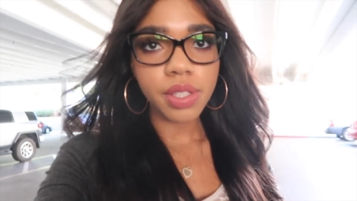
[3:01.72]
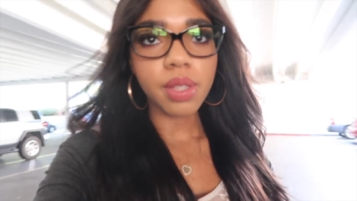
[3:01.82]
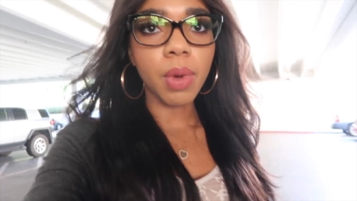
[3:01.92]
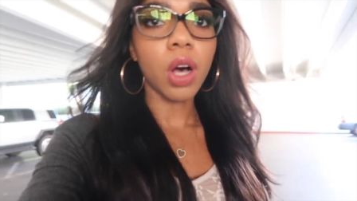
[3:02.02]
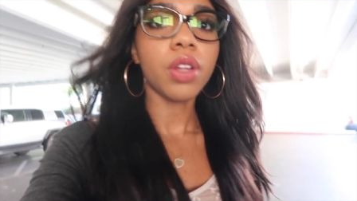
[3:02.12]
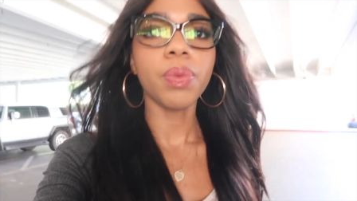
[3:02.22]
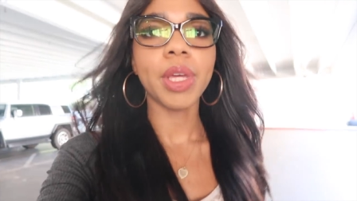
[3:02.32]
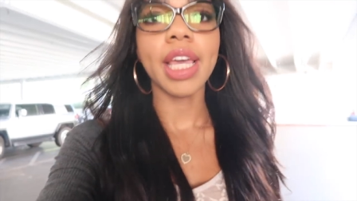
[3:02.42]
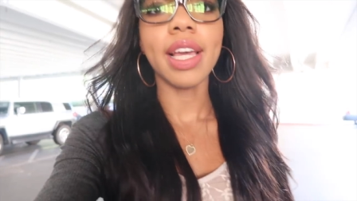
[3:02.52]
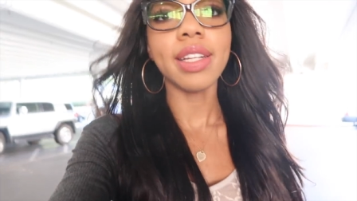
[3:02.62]
to the mall on the
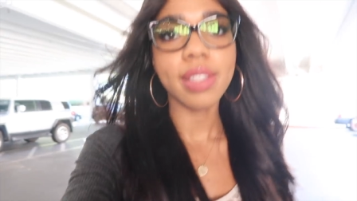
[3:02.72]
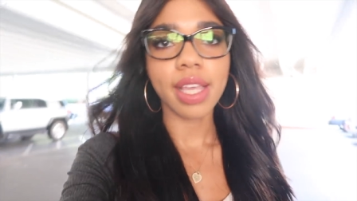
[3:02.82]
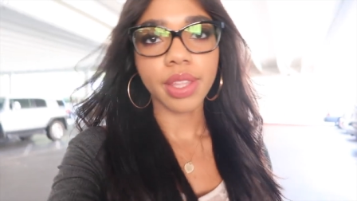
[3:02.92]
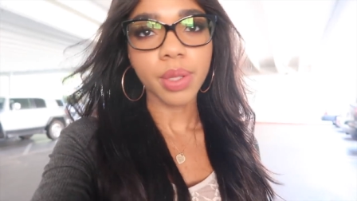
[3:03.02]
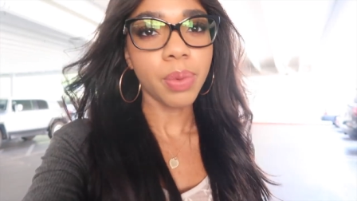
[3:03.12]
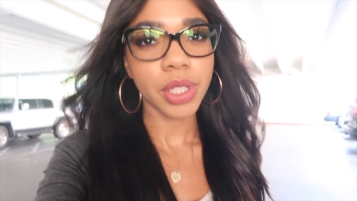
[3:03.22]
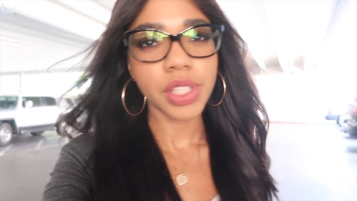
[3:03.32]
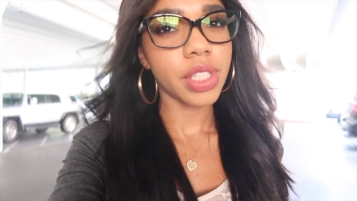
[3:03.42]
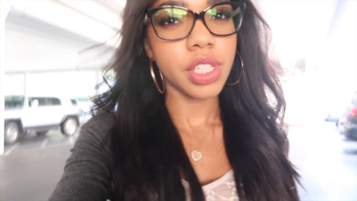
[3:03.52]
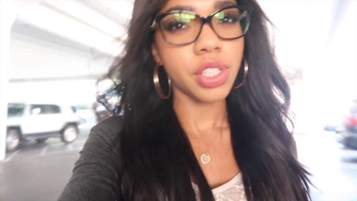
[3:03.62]
weekend is like the worst
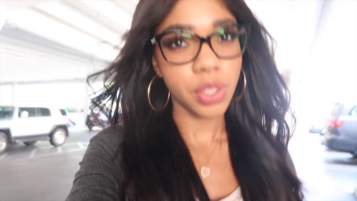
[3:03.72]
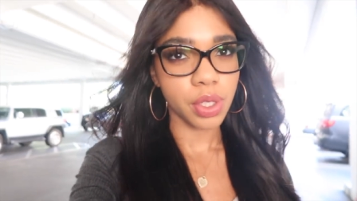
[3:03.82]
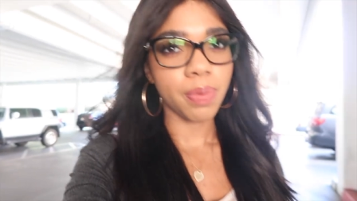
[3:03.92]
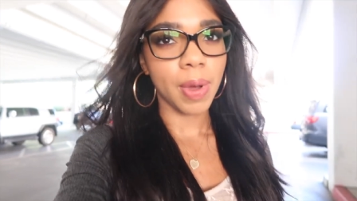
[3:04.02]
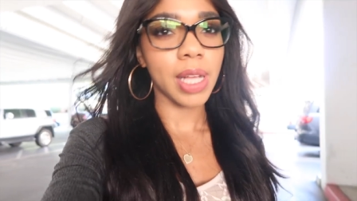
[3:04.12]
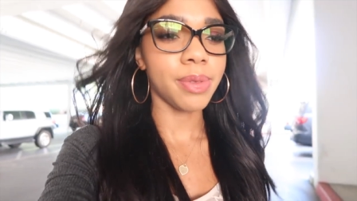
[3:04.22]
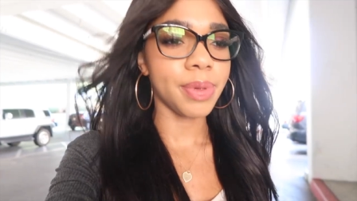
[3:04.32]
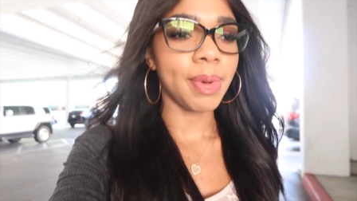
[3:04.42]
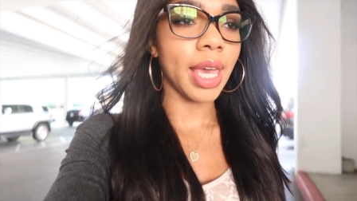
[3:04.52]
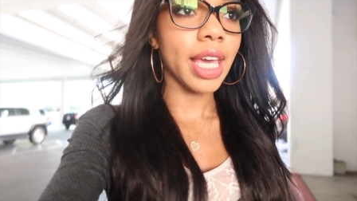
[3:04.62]
decision you could
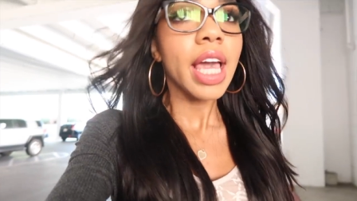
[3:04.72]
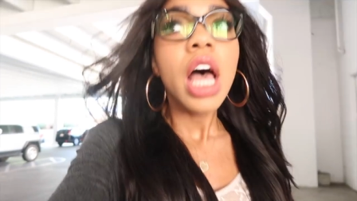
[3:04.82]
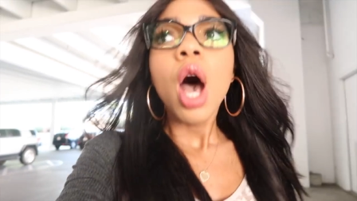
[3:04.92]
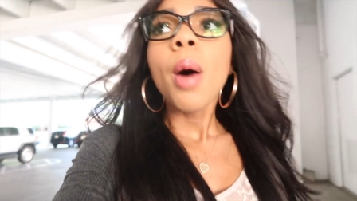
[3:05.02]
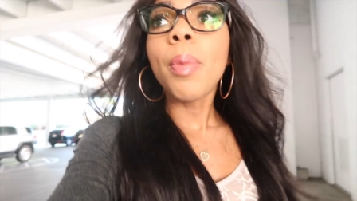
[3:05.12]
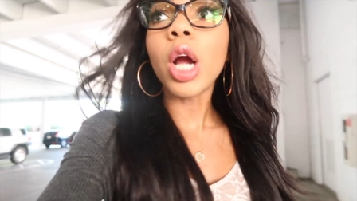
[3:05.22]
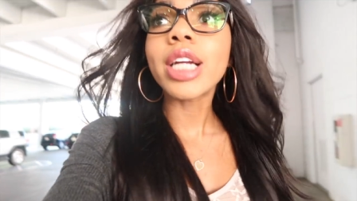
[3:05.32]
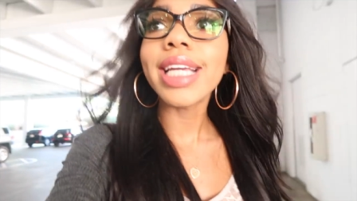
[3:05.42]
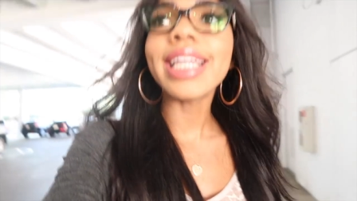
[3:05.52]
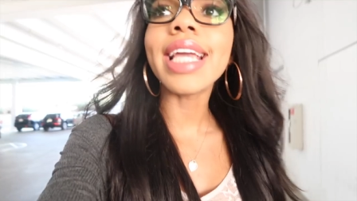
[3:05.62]
possibly make.
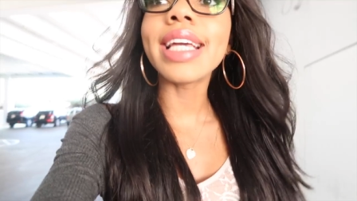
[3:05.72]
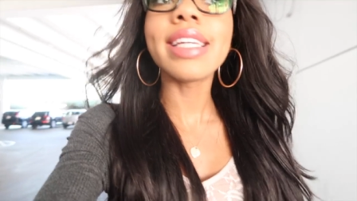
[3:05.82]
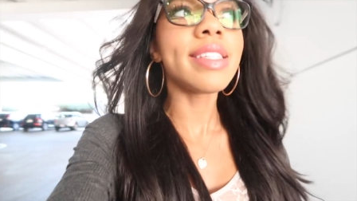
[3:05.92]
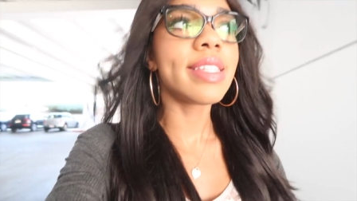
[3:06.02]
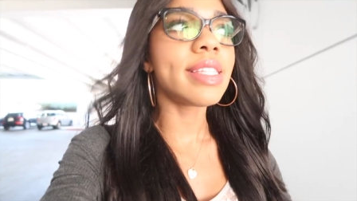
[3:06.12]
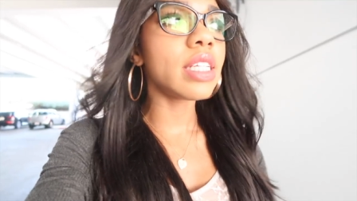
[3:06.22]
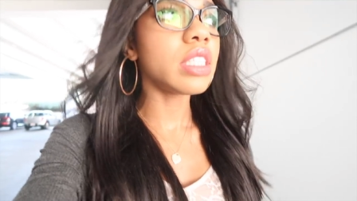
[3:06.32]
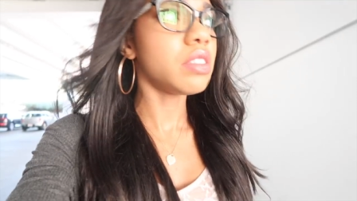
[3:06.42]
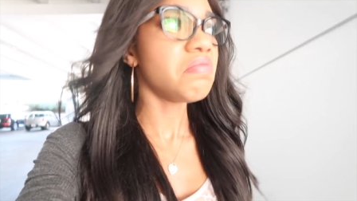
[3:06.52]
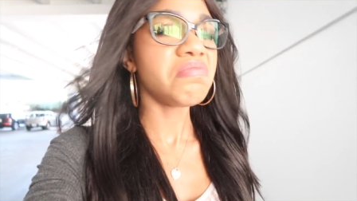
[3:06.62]
Parking is
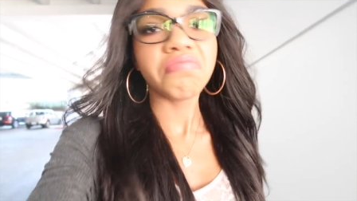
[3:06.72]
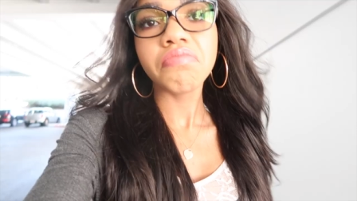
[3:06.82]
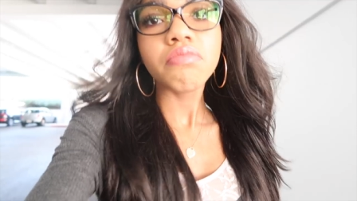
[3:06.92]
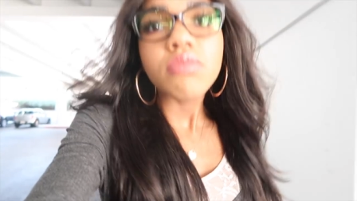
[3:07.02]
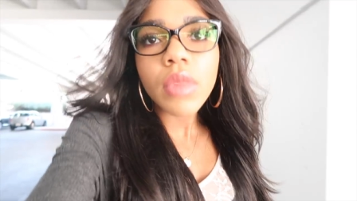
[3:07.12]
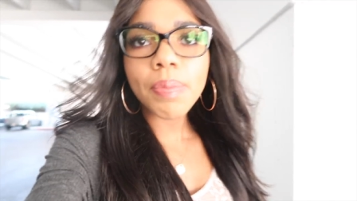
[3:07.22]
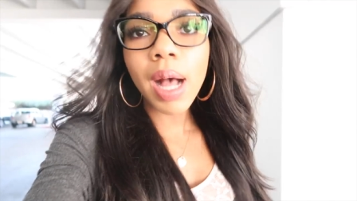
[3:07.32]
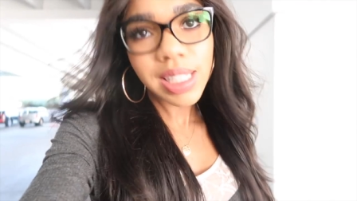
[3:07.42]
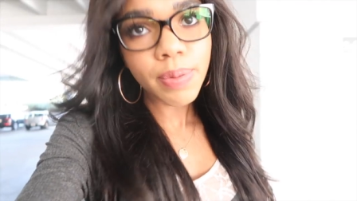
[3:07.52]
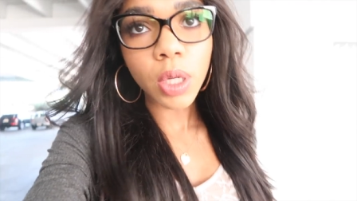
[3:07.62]

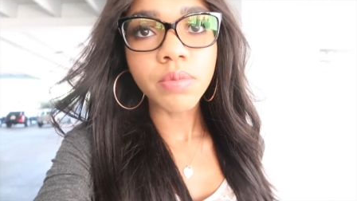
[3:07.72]
impossible.